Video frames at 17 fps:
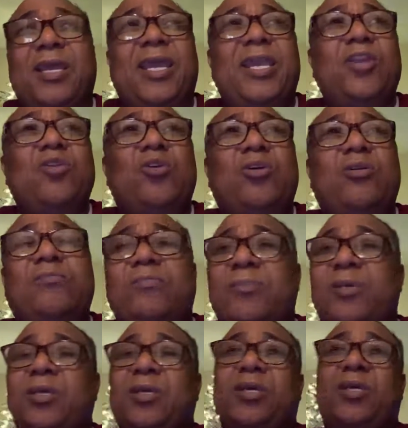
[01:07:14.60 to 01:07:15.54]
And you know,
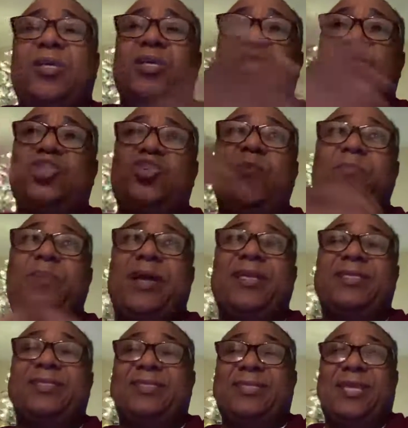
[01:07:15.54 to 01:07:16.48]

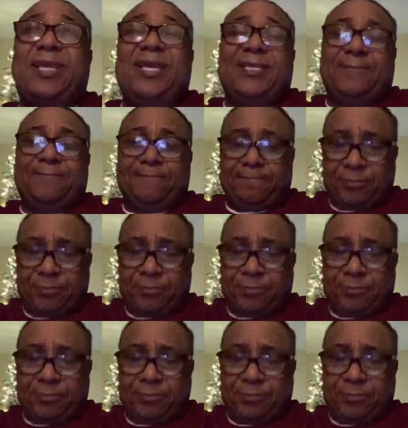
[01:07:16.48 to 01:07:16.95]
somebody said,